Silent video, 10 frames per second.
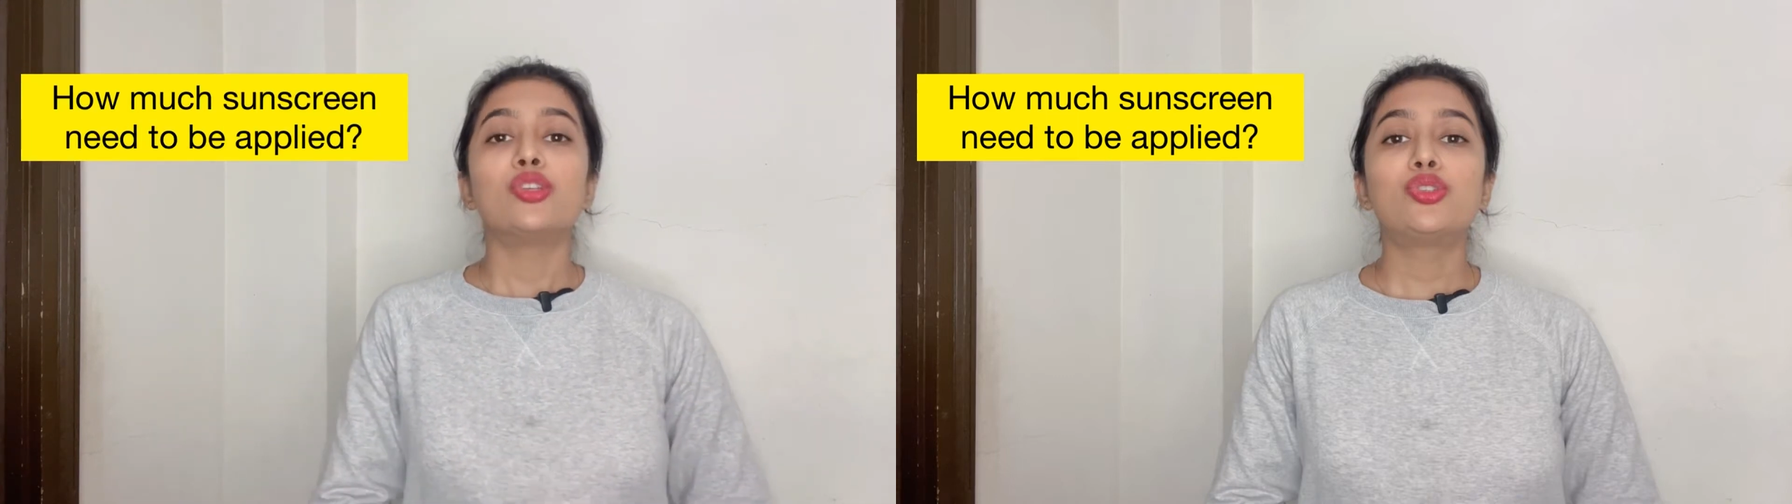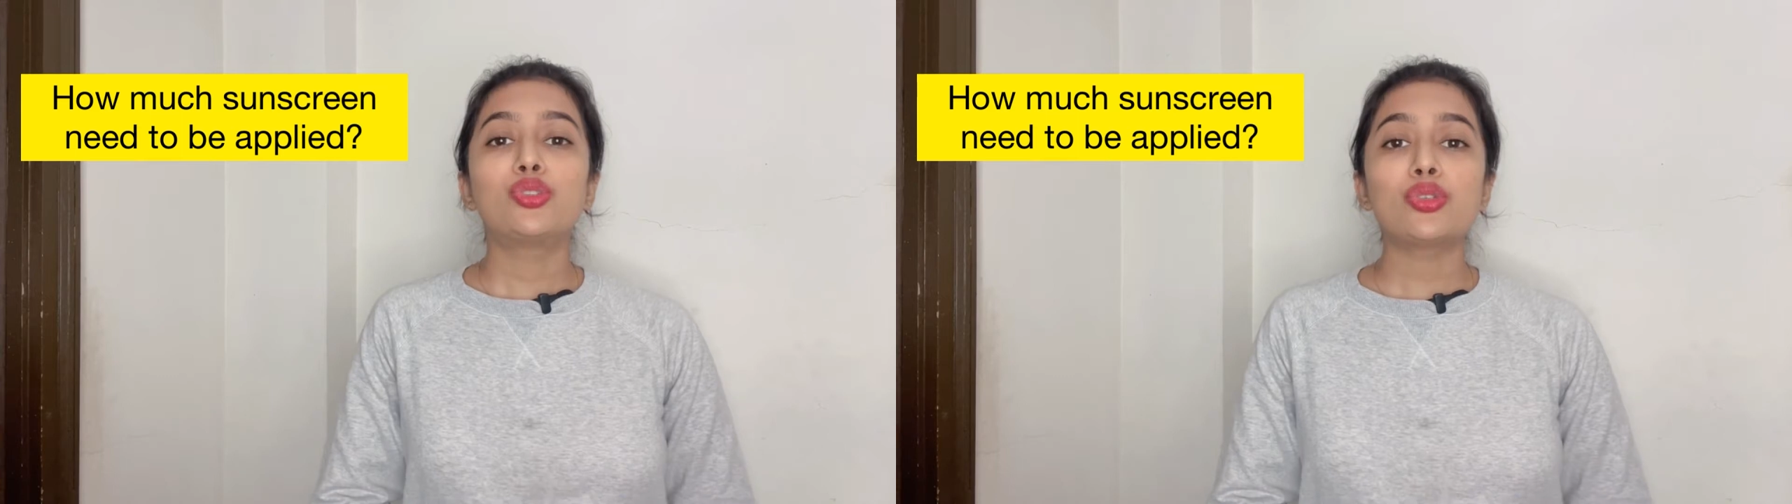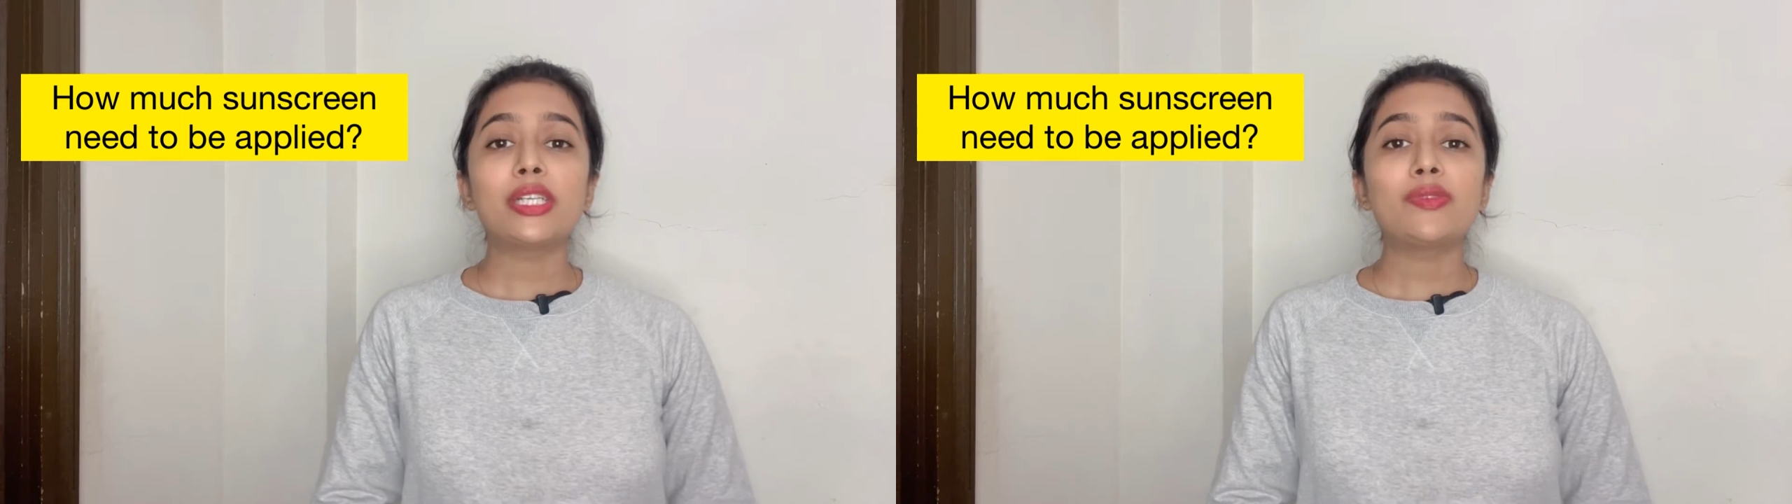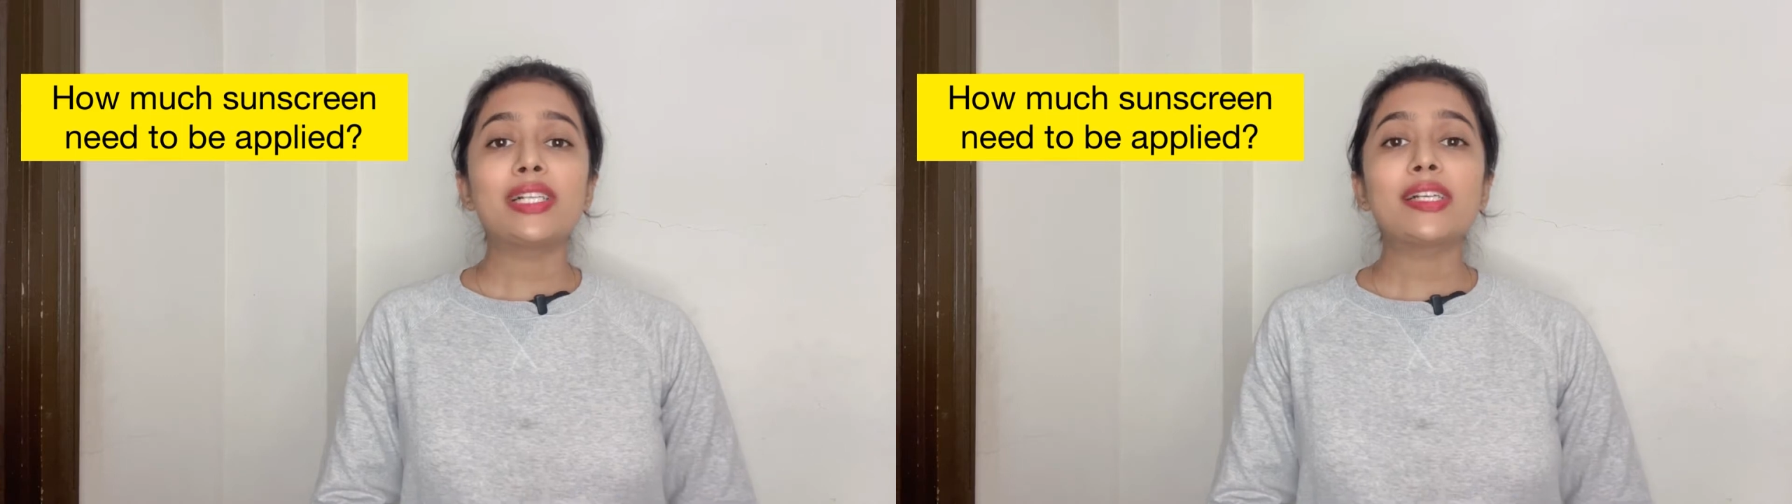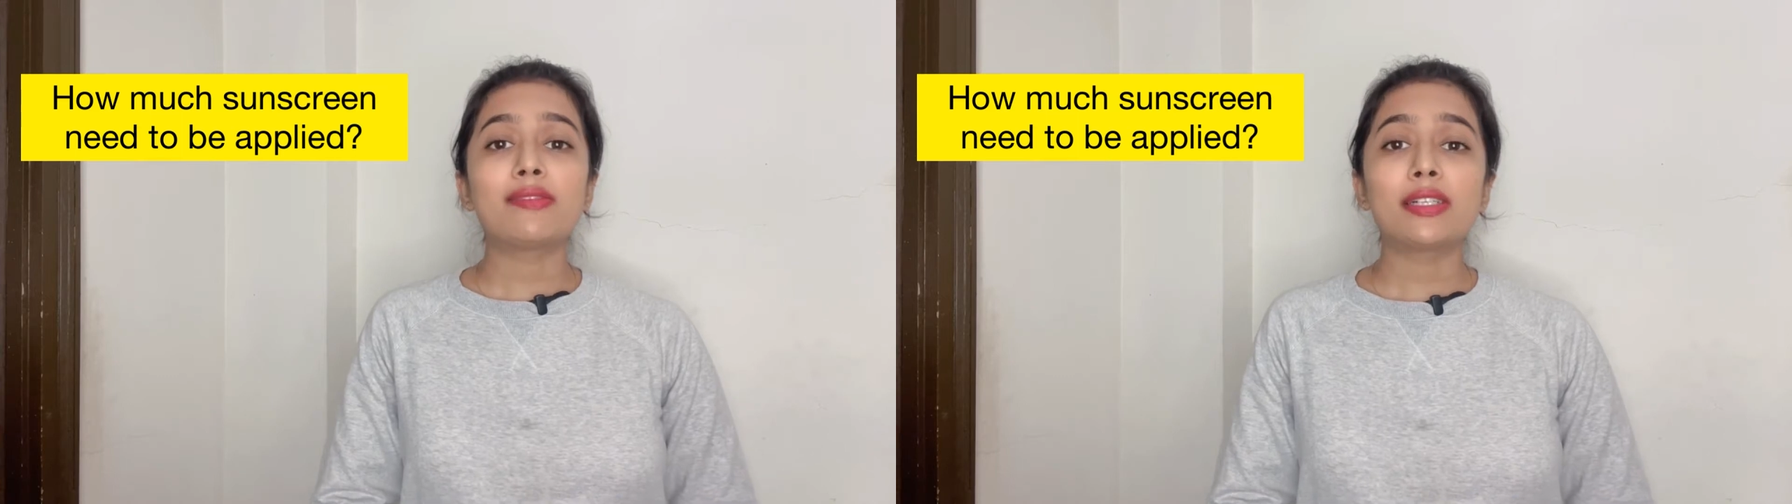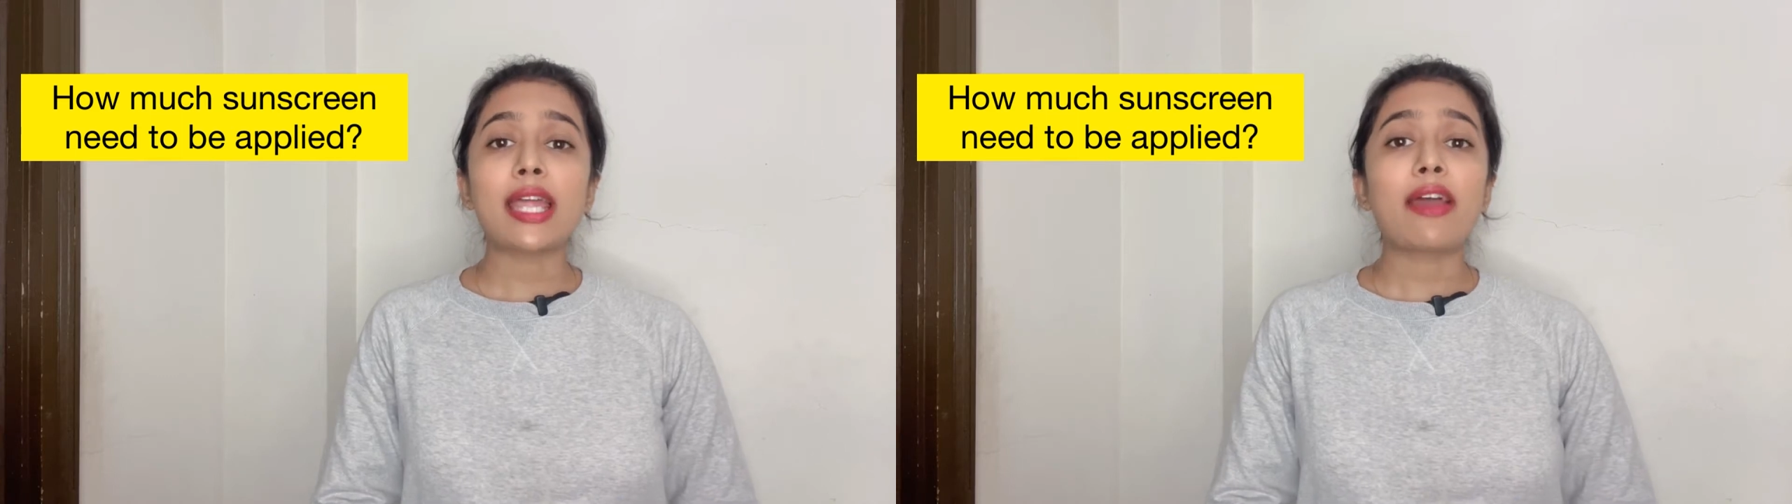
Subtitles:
So it will cover